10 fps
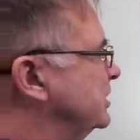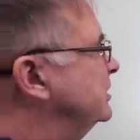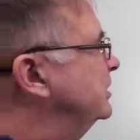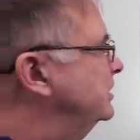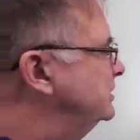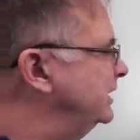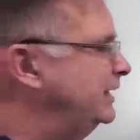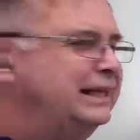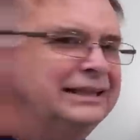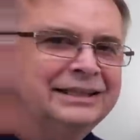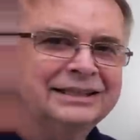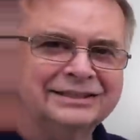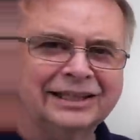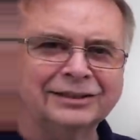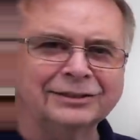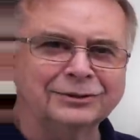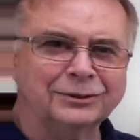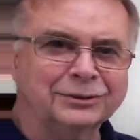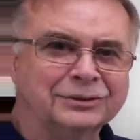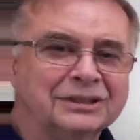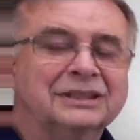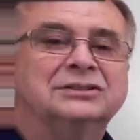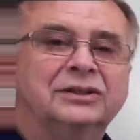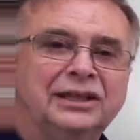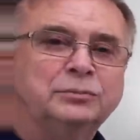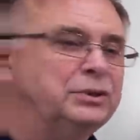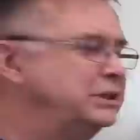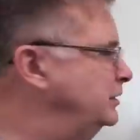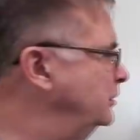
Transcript: the third in the second chord. So that's pretty